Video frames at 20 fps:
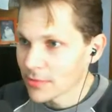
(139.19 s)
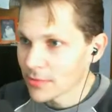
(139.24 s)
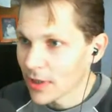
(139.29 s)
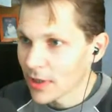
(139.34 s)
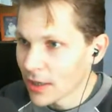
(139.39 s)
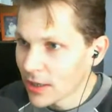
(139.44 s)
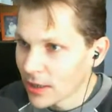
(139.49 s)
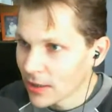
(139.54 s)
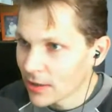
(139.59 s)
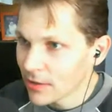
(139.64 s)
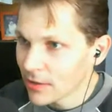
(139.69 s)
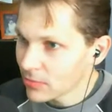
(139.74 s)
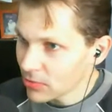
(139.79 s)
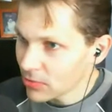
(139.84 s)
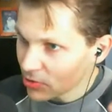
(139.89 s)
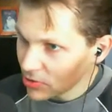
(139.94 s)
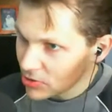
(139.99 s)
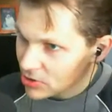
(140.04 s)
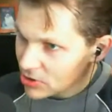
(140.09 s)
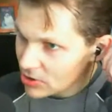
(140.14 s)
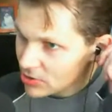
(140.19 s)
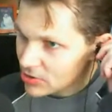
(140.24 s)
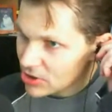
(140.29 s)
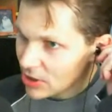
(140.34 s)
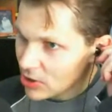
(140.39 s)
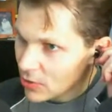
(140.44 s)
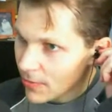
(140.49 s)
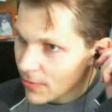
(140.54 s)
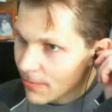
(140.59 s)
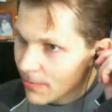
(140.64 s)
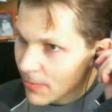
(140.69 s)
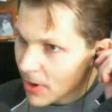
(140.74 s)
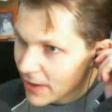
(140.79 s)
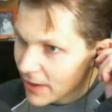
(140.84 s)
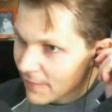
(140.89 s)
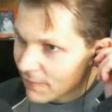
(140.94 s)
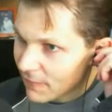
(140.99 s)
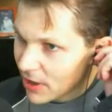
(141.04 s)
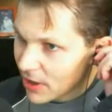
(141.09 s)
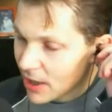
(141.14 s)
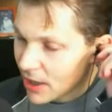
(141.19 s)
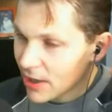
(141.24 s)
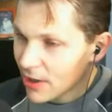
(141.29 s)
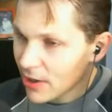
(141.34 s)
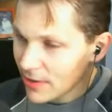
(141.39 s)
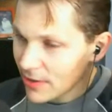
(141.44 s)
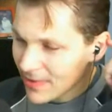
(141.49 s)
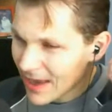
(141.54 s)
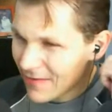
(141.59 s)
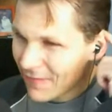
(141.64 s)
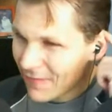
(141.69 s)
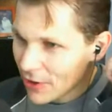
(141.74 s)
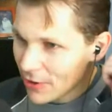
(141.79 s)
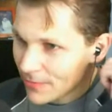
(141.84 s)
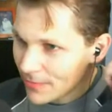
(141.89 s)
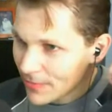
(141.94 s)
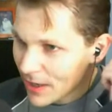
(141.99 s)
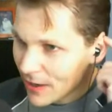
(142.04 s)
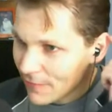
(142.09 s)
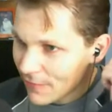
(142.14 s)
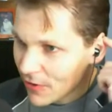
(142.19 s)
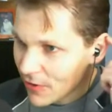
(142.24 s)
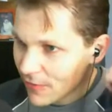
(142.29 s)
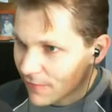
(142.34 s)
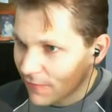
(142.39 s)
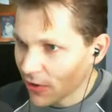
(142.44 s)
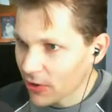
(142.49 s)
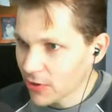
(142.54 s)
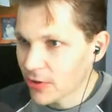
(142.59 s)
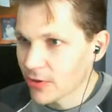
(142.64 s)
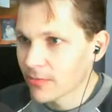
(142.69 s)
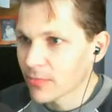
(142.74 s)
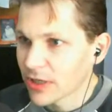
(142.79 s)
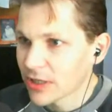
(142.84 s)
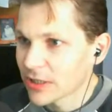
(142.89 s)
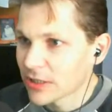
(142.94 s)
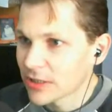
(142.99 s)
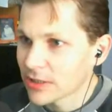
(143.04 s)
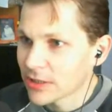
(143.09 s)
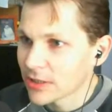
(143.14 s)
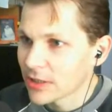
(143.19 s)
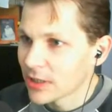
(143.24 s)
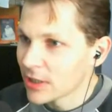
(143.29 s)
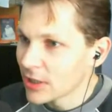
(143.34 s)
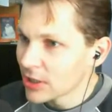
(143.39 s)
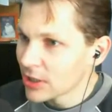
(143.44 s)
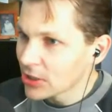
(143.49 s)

Could you check your mic, headphone volume, please?